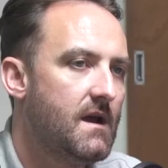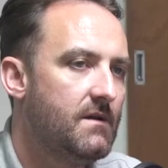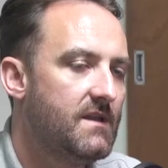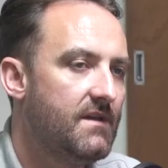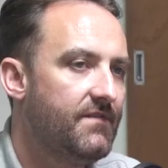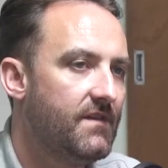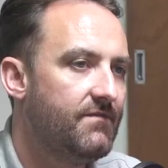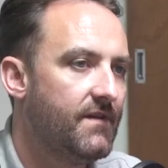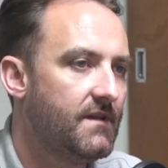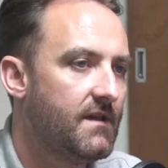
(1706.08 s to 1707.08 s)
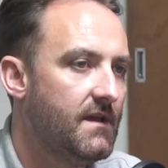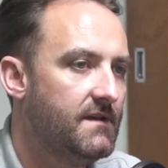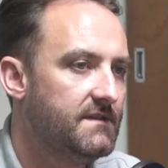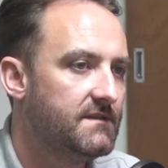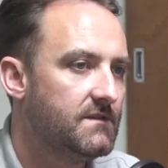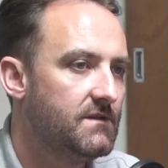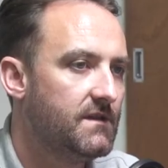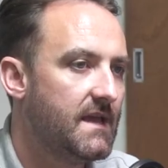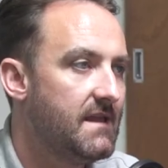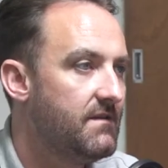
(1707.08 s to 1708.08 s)
definitely think is
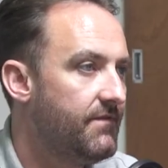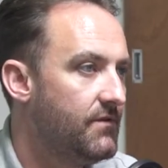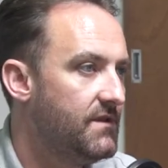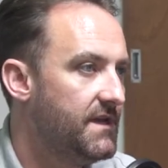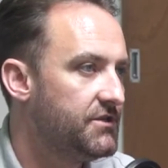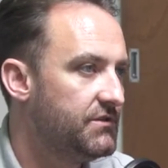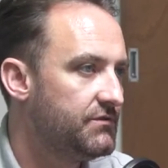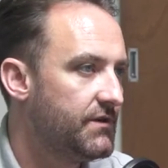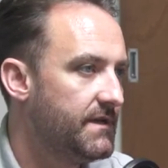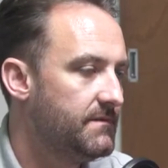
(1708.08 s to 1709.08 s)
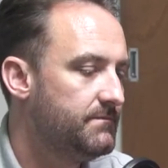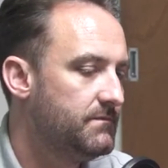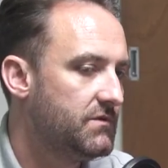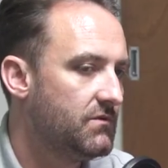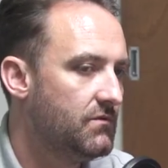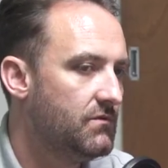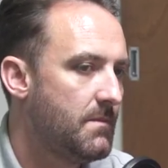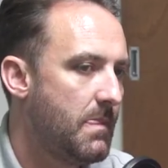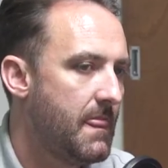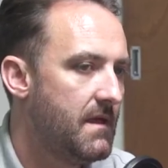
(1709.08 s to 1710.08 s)
get the foundations right. So
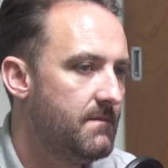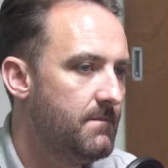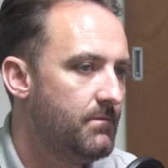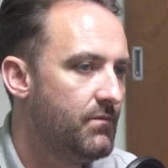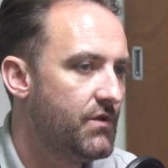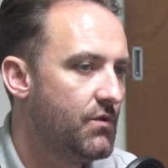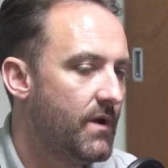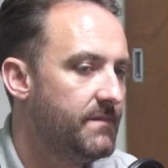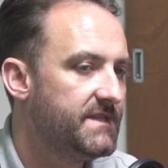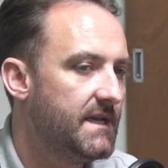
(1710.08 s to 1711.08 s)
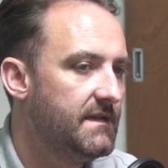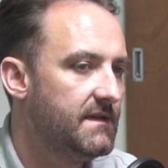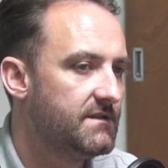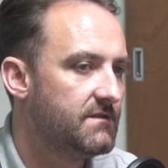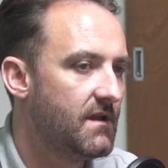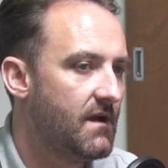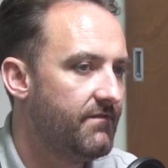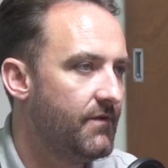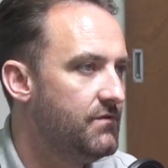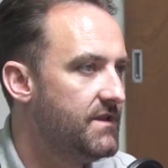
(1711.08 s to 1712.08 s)
your website is a
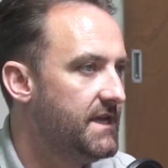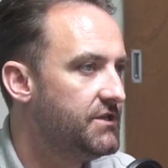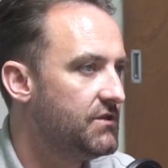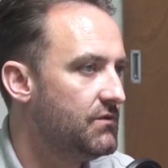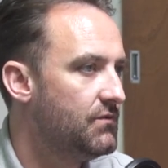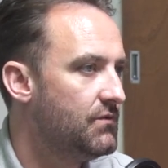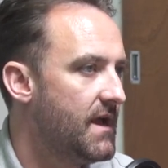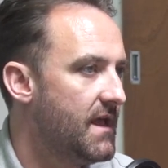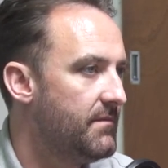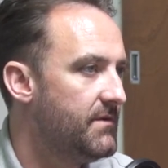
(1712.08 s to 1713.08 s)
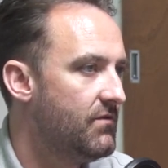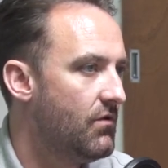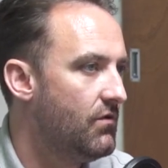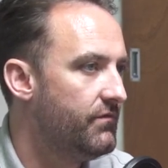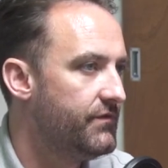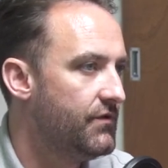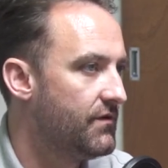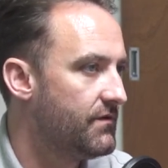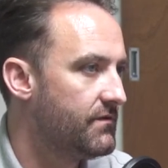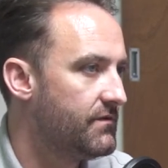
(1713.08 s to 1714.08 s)
foundational element of
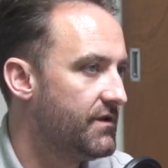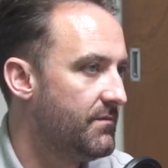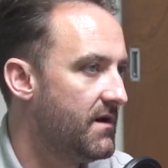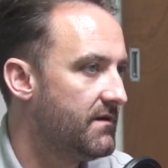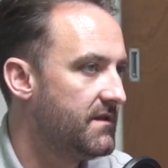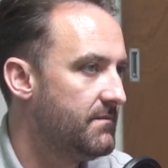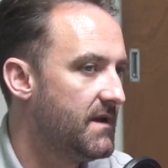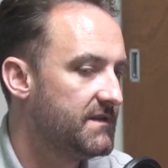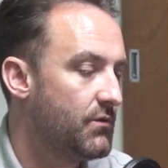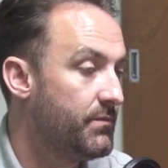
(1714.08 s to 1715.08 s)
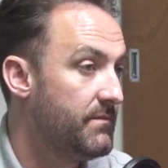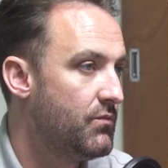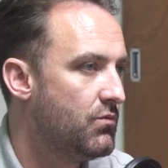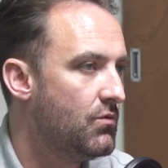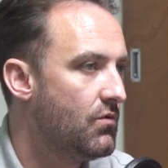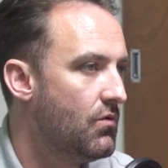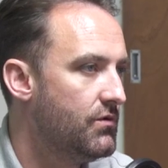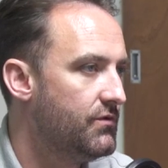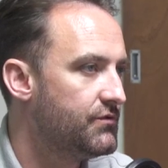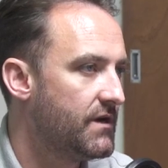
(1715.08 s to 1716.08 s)
your marketing. That's where people will go
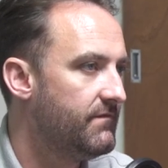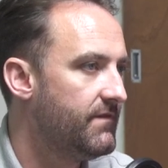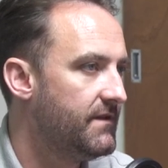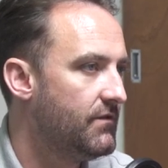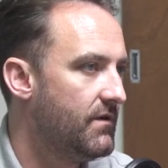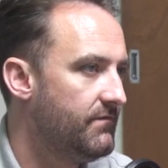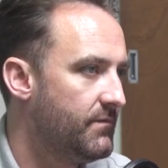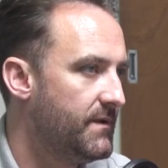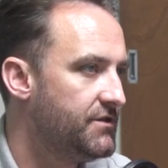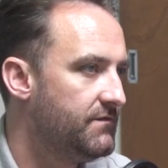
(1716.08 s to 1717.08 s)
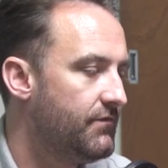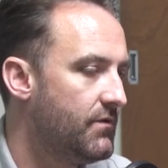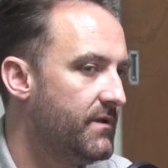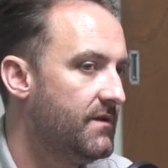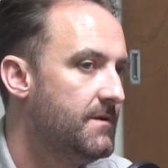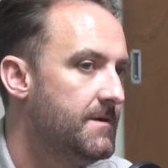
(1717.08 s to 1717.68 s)
and they'll try and find out information from you.